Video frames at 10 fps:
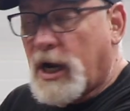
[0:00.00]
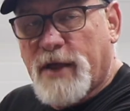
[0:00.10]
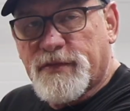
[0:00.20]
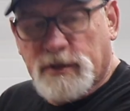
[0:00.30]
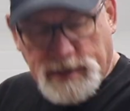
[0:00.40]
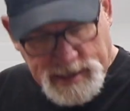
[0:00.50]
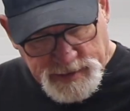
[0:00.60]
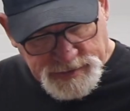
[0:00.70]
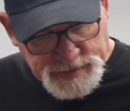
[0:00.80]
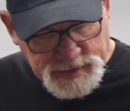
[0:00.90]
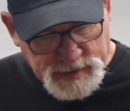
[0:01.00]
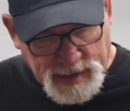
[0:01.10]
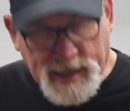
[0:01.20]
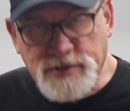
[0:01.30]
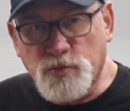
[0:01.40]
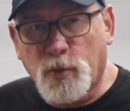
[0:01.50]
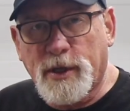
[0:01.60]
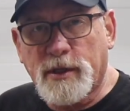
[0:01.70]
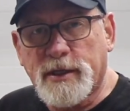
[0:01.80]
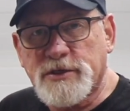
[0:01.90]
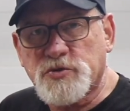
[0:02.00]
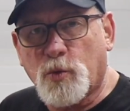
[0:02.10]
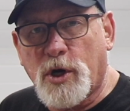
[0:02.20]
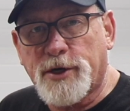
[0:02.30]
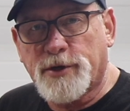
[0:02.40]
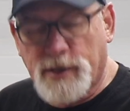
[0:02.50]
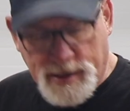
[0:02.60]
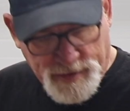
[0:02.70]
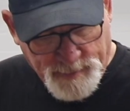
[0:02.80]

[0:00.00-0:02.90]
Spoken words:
on the lens as well as water on the